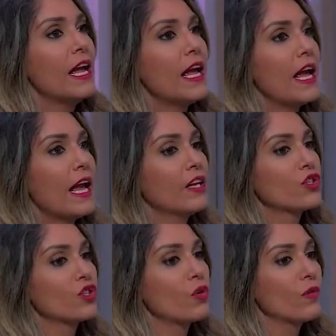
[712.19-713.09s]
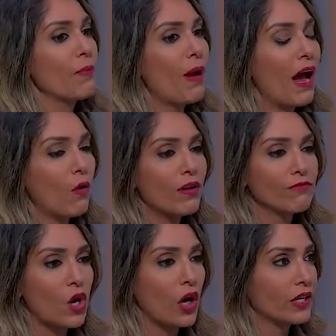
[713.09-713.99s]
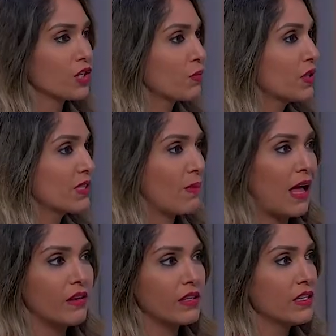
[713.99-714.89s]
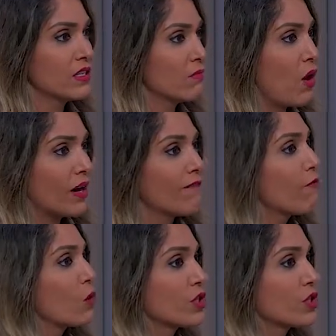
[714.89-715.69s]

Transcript: And so the power of darkness, principalities, demonic forces